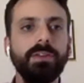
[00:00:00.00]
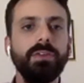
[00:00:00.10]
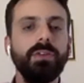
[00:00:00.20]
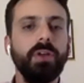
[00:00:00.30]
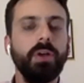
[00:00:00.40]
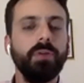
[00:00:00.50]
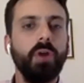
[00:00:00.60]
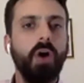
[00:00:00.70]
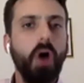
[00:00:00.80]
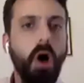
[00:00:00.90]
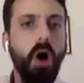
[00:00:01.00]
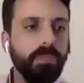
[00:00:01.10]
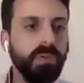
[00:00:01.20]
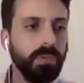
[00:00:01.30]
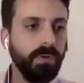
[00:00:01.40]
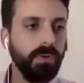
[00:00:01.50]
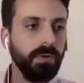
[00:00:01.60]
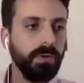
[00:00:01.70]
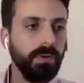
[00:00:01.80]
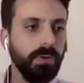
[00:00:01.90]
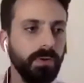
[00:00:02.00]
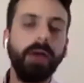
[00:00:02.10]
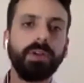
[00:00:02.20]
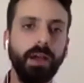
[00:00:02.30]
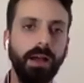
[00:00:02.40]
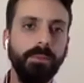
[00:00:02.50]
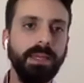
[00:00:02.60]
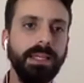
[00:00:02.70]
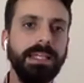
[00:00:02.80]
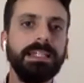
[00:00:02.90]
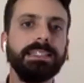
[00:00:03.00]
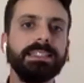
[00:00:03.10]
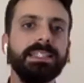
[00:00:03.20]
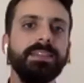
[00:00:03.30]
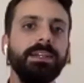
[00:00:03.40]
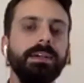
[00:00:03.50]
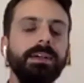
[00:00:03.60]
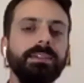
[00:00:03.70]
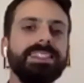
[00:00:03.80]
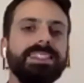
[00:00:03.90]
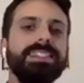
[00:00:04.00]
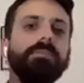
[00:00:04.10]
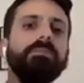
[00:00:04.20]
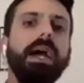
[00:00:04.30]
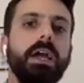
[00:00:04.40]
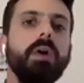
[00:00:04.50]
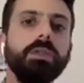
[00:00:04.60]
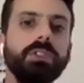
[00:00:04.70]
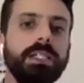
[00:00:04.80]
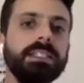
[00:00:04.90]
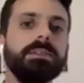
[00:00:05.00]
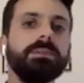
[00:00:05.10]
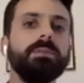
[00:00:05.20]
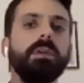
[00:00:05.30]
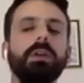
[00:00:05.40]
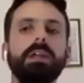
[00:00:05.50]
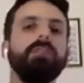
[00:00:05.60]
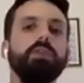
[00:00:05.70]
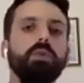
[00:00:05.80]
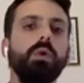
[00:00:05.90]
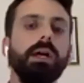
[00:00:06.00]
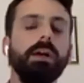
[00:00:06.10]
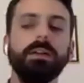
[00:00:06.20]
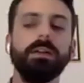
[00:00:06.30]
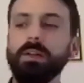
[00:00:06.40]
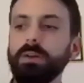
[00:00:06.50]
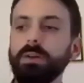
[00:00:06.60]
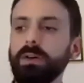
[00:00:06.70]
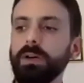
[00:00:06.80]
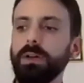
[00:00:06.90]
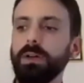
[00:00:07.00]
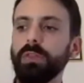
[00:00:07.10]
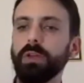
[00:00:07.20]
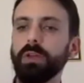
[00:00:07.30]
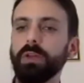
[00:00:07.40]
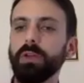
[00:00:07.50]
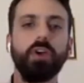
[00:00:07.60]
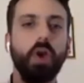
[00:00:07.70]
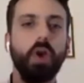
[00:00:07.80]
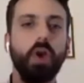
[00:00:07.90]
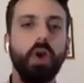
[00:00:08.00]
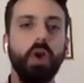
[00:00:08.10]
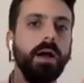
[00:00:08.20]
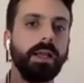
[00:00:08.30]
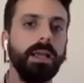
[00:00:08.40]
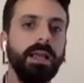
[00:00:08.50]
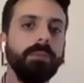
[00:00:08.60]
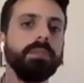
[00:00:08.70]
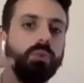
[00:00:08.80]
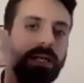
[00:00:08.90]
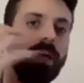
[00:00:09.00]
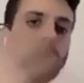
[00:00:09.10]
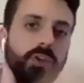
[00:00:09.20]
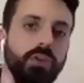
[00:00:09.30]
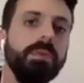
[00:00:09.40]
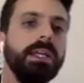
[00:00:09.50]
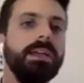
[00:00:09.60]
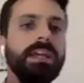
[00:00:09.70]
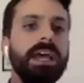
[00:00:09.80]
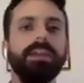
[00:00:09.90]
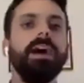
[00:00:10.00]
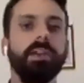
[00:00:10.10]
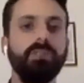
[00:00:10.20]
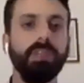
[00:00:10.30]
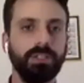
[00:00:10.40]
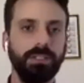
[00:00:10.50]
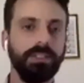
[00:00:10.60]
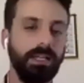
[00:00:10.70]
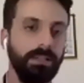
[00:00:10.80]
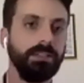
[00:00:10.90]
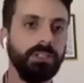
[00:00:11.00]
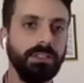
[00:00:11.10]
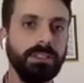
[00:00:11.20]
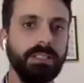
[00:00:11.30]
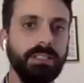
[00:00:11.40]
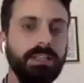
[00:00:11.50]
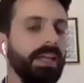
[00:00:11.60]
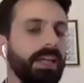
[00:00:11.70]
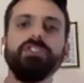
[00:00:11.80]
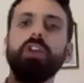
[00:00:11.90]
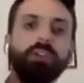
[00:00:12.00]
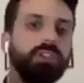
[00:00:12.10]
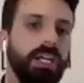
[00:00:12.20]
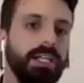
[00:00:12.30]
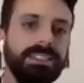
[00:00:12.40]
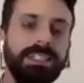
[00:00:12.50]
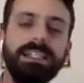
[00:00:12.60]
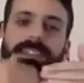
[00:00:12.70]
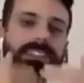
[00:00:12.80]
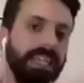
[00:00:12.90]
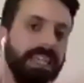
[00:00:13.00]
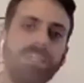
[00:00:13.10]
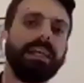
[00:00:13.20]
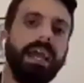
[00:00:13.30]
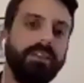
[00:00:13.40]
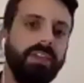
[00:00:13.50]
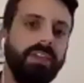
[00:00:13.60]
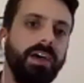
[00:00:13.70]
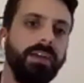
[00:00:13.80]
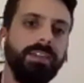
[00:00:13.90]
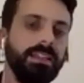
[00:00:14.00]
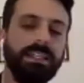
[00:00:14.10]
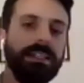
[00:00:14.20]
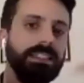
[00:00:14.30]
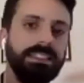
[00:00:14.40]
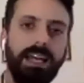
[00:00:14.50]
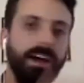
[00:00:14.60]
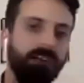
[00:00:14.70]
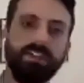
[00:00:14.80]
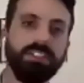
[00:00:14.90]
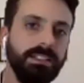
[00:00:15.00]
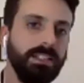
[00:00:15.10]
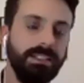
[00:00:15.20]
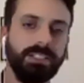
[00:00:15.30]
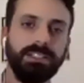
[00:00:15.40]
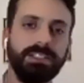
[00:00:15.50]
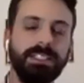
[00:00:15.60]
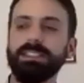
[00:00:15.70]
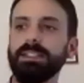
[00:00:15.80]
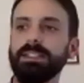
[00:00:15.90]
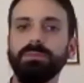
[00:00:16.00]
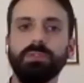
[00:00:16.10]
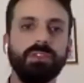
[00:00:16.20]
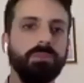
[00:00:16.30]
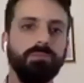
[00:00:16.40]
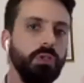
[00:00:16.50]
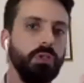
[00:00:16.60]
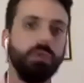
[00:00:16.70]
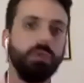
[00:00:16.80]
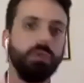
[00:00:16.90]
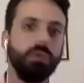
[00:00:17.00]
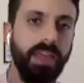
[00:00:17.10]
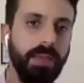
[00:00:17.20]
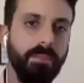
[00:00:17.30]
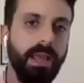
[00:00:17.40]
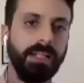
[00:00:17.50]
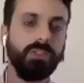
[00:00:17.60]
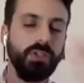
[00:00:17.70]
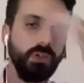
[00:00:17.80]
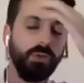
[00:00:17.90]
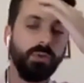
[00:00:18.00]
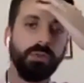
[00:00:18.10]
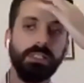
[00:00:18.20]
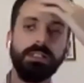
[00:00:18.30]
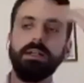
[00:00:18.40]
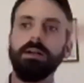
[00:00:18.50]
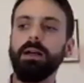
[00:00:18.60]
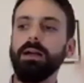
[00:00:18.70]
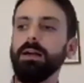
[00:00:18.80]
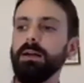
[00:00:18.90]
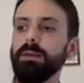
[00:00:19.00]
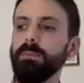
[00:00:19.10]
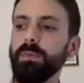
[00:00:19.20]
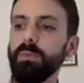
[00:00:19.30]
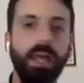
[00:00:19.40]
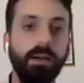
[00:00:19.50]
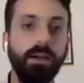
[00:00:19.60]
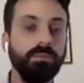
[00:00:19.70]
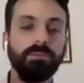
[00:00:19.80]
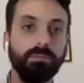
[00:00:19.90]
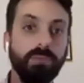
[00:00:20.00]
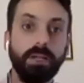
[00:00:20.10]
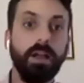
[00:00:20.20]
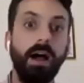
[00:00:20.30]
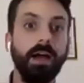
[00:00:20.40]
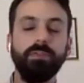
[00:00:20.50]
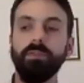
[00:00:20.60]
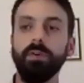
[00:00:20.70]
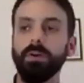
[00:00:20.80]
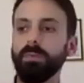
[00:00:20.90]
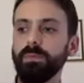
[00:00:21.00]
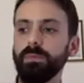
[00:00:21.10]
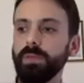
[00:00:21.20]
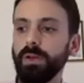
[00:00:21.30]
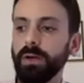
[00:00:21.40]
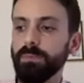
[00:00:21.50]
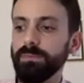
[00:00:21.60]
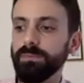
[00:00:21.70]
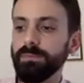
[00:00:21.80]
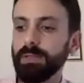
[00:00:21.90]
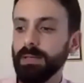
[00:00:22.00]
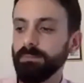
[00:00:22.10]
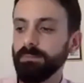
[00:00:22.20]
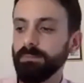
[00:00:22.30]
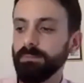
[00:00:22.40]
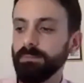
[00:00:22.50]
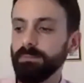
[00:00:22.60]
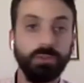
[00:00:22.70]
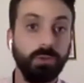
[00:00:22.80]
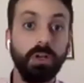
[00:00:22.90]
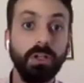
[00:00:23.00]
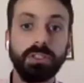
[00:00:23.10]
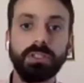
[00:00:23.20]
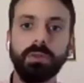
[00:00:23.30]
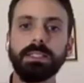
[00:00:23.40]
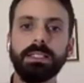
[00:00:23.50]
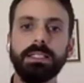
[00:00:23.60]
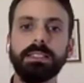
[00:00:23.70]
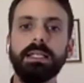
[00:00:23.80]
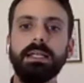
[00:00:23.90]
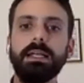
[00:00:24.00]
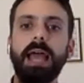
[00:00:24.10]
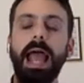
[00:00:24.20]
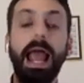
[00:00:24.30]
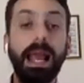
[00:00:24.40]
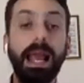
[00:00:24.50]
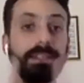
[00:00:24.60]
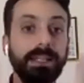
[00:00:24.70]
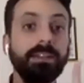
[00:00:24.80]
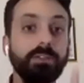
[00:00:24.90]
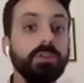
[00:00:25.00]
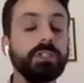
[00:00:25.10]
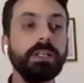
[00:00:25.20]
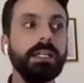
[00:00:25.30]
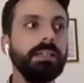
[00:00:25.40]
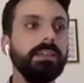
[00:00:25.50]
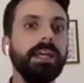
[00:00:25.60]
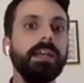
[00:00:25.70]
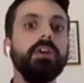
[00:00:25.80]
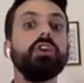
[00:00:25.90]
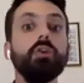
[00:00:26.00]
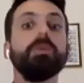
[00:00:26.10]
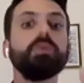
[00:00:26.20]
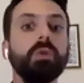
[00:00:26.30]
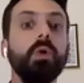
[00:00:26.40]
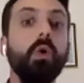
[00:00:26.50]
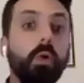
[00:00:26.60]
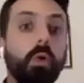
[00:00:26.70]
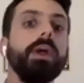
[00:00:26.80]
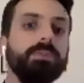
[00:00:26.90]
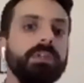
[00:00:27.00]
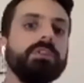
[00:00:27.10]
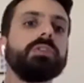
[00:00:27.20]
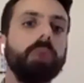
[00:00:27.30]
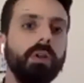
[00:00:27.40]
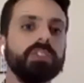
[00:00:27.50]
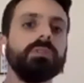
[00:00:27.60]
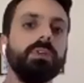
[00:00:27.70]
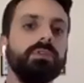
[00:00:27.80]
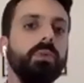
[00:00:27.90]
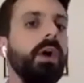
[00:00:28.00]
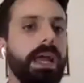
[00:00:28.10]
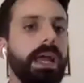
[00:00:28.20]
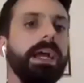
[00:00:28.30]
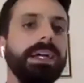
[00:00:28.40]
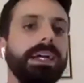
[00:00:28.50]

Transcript: you know the optimal outcome is the symbiosis, if you will, uh, the the co-working between a human and an artificial intelligence that it's not just sending out the, the, these artificial intelligence systems to do whatever they may do uh, without regard for you know um, potential consequences and crucially that humans will always be responsible for what ai